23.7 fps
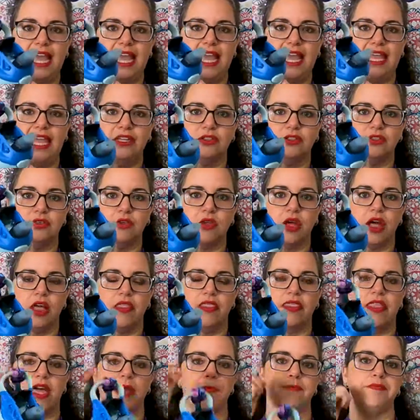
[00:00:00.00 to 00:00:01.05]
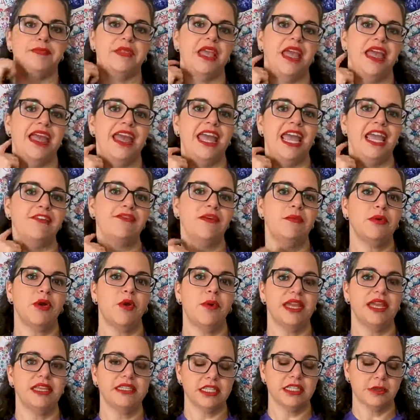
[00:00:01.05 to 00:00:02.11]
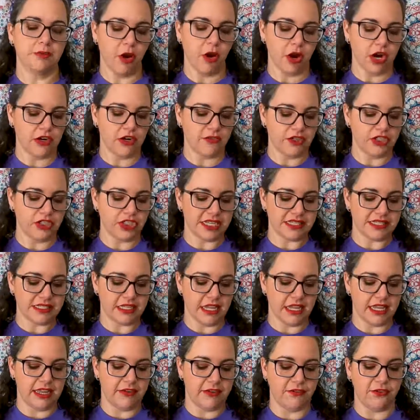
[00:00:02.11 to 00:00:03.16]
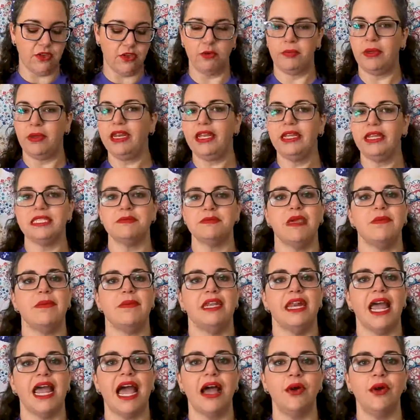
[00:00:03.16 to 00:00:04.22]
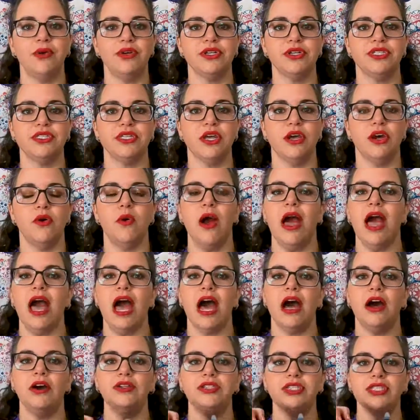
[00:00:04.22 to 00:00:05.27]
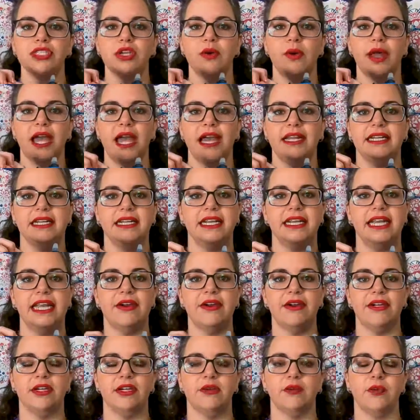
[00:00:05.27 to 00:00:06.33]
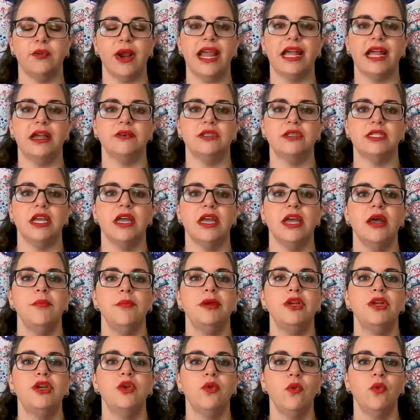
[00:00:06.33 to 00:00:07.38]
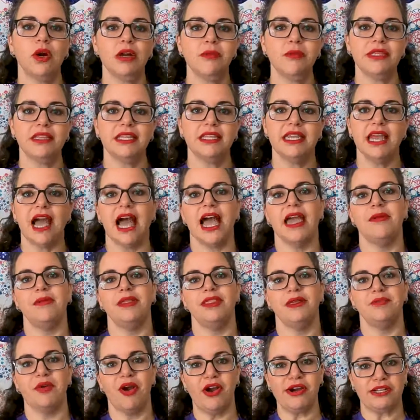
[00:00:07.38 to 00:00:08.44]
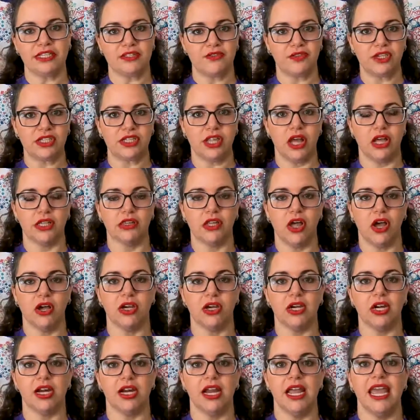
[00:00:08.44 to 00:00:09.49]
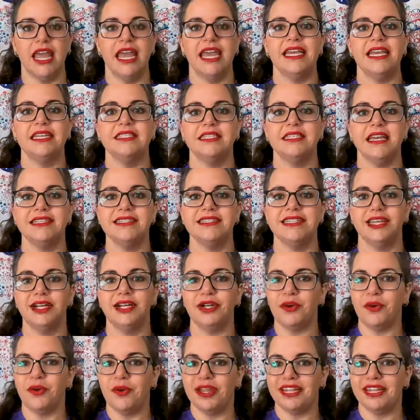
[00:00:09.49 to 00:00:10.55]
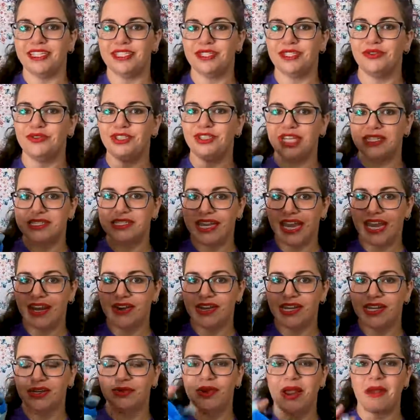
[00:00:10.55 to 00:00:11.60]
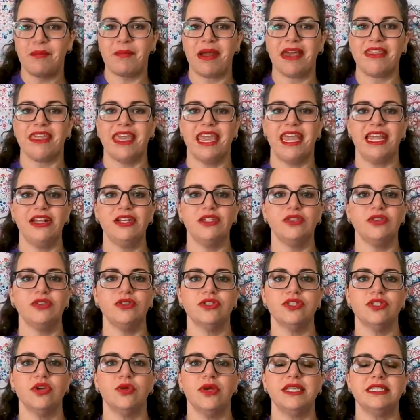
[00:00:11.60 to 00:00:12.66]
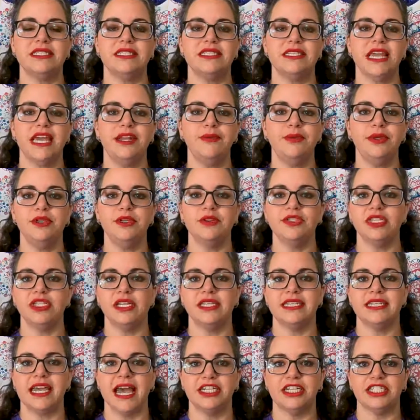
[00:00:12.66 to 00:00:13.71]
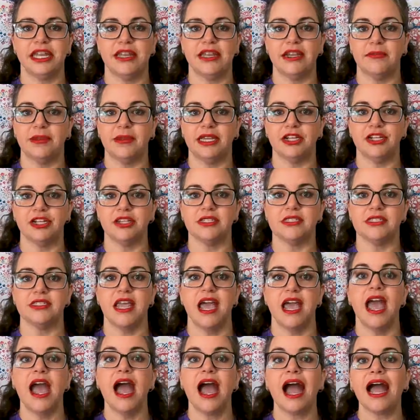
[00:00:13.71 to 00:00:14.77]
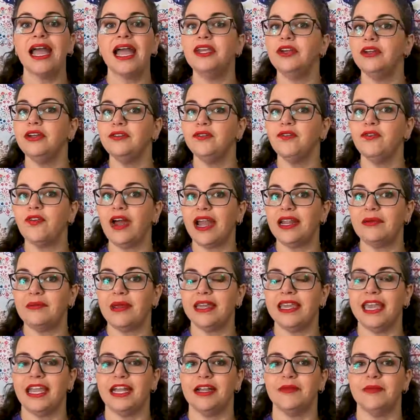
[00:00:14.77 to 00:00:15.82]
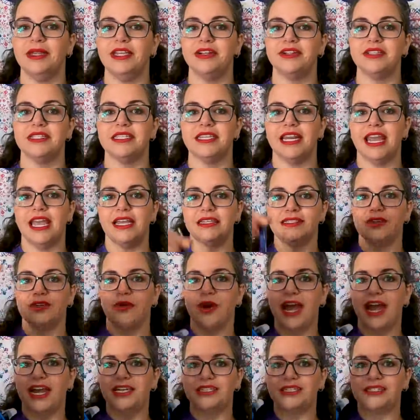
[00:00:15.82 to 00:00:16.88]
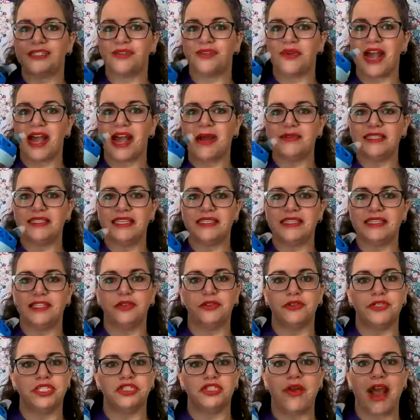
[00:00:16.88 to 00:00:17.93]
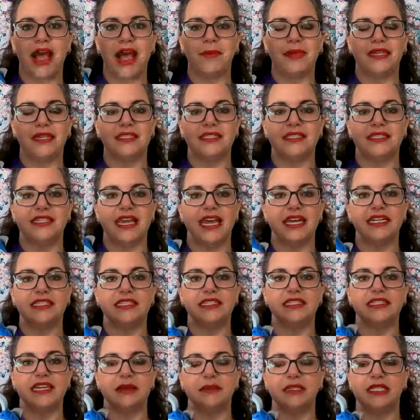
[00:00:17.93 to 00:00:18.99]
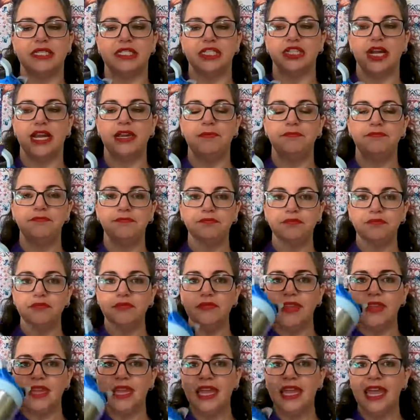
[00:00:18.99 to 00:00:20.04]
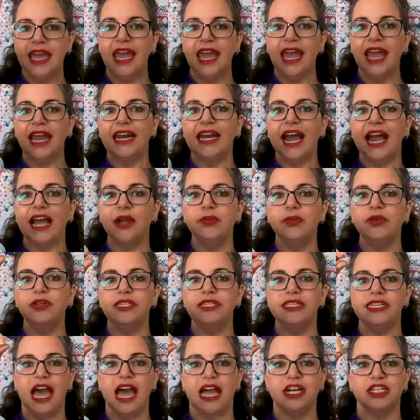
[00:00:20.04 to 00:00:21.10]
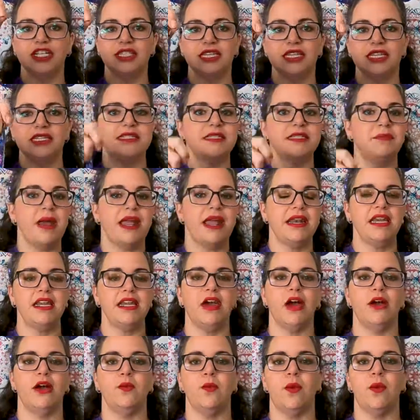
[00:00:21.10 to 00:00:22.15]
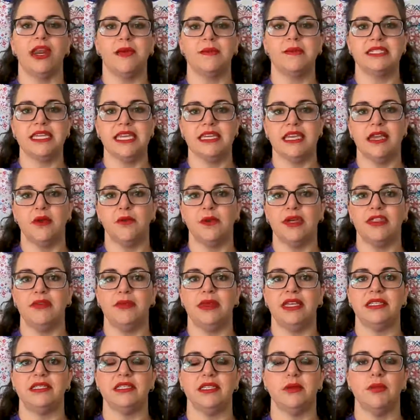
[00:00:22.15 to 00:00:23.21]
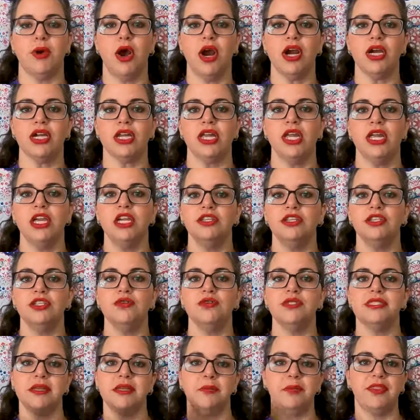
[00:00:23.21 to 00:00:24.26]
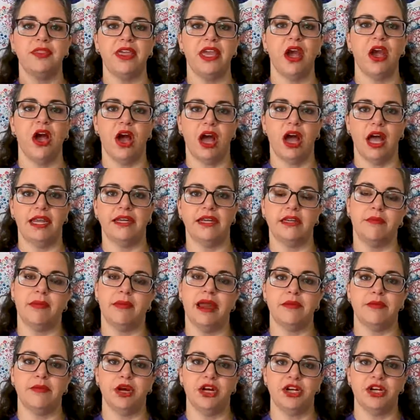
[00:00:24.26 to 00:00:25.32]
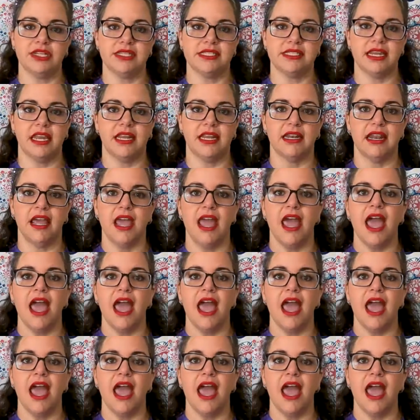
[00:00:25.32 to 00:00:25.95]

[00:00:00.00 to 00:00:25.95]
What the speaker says: handle on them. If I'm going into the park for just a few minutes, maybe an hour or so, I'll just go ahead and carry it around. But normally I'm in the parks for a lot longer. It does get annoying to just carrying it around by the handle, so instead we usually attach carabiners. I couldn't find my carabiners today, so I just grabbed this little strap instead to demonstrate. And I will attach these, depending on what I'm taking with me into the park, to something on my person.